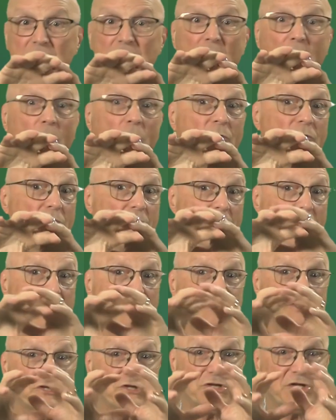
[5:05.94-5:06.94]
in the
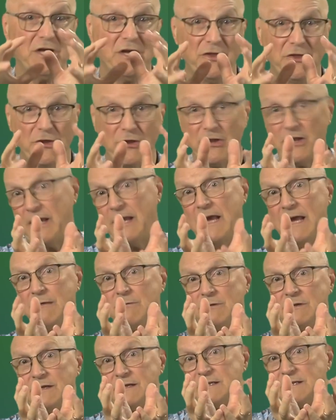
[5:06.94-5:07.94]
overall sheath of the
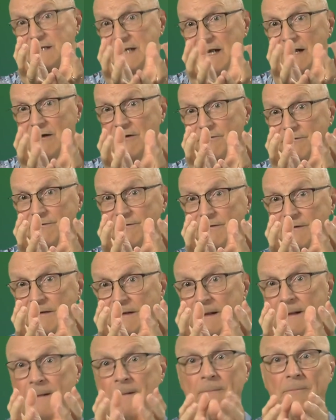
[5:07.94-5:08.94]
cable itself.
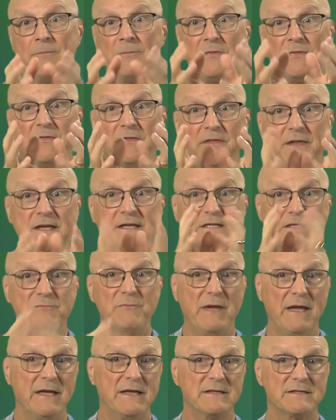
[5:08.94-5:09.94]
This
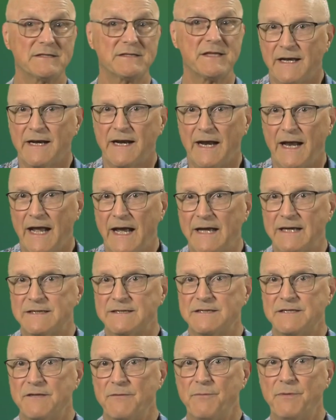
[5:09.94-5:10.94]
means that it
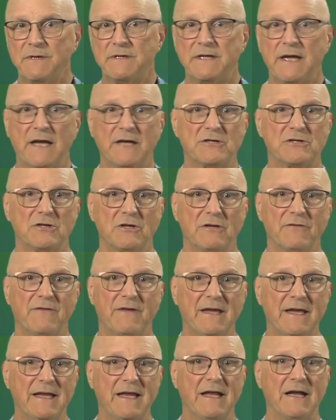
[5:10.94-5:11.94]
has the potential
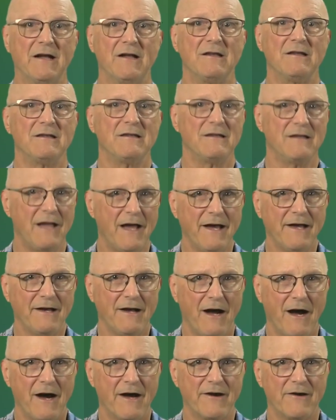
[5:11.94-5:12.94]
of getting a lot
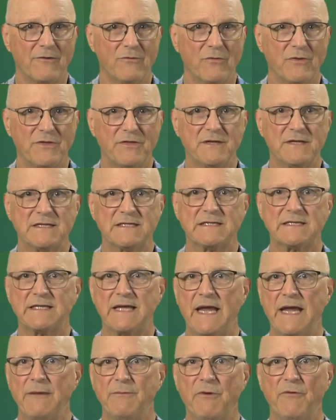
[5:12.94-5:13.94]
hotter with the
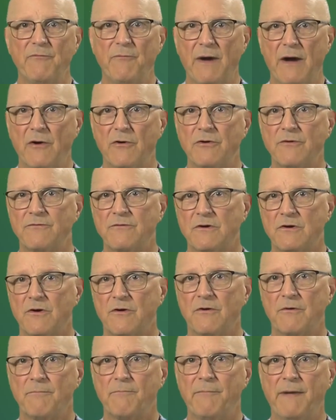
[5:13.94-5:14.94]
same amount of
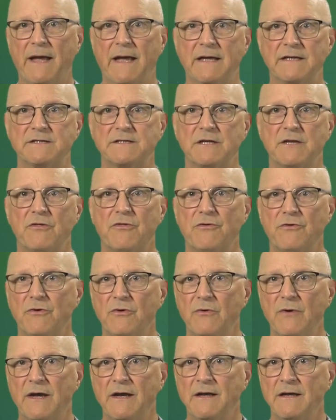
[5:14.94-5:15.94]
current passing
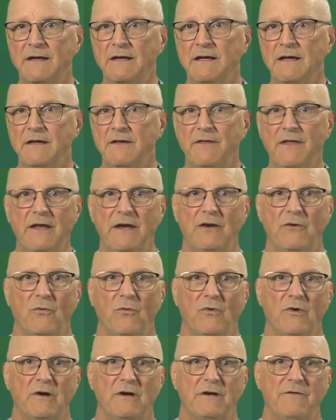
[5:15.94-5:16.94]
through it than it
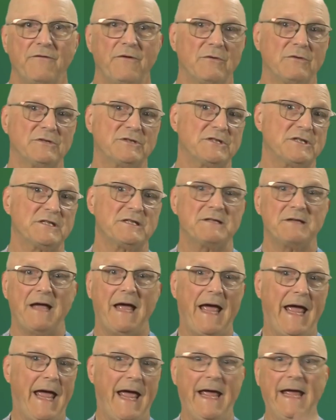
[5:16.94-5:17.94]
would if it was just
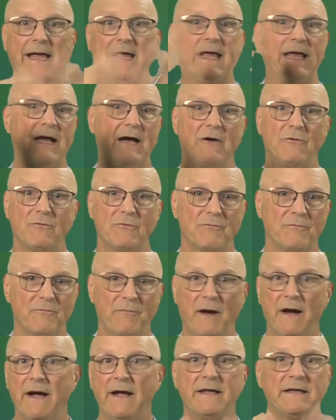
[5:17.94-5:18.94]
hanging out
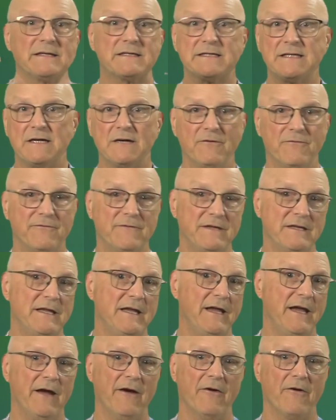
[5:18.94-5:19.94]
by itself in
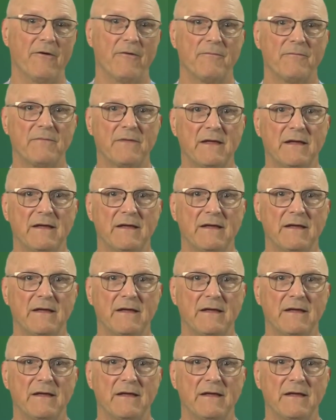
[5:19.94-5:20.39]
the air.